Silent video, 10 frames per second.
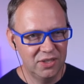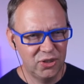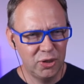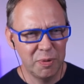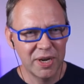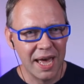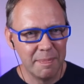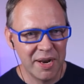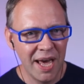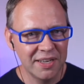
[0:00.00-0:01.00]

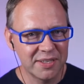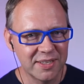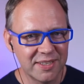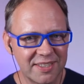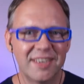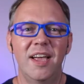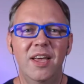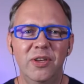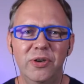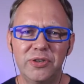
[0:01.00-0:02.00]
SuperGAP analysis,
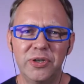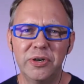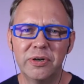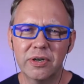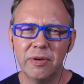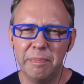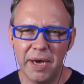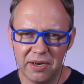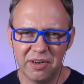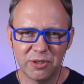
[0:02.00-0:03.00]
using your
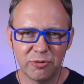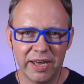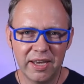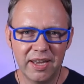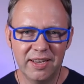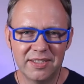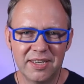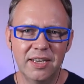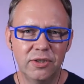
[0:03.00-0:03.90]
competitors' rankings